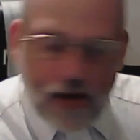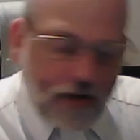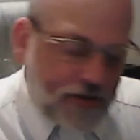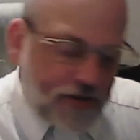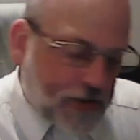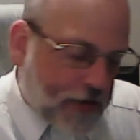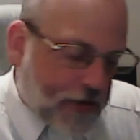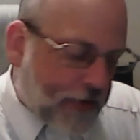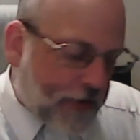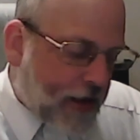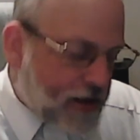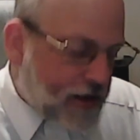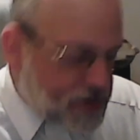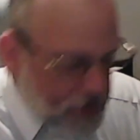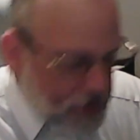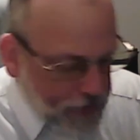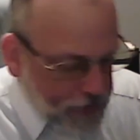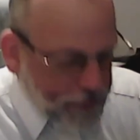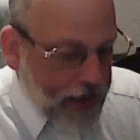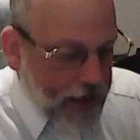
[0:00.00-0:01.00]
should have this,
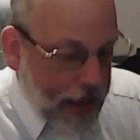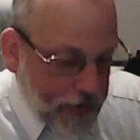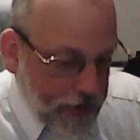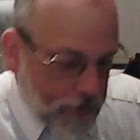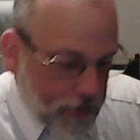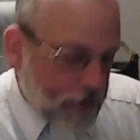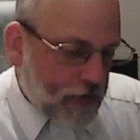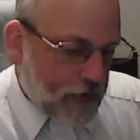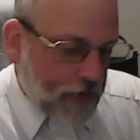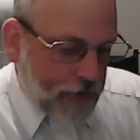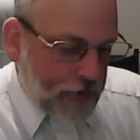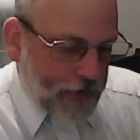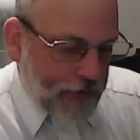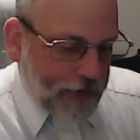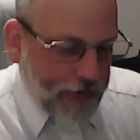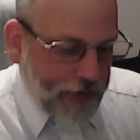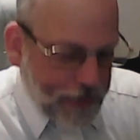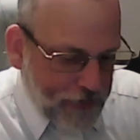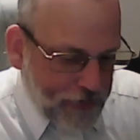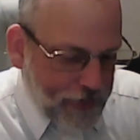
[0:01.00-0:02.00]
should have that.
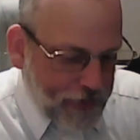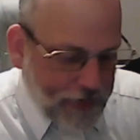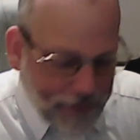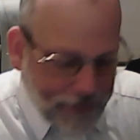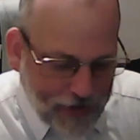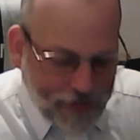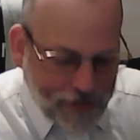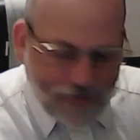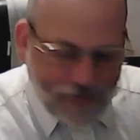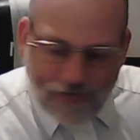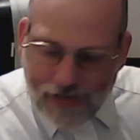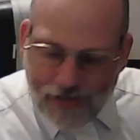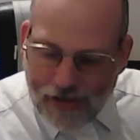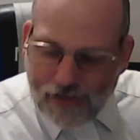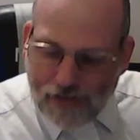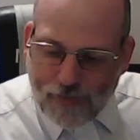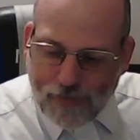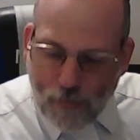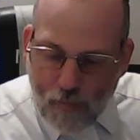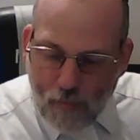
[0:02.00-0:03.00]
This
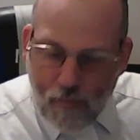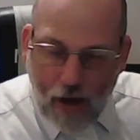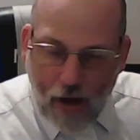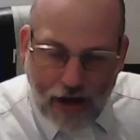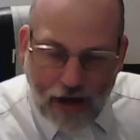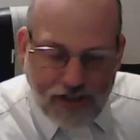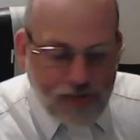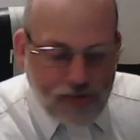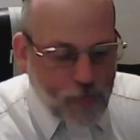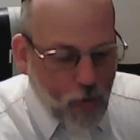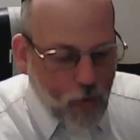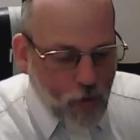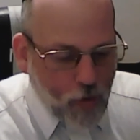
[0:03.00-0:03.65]
is much more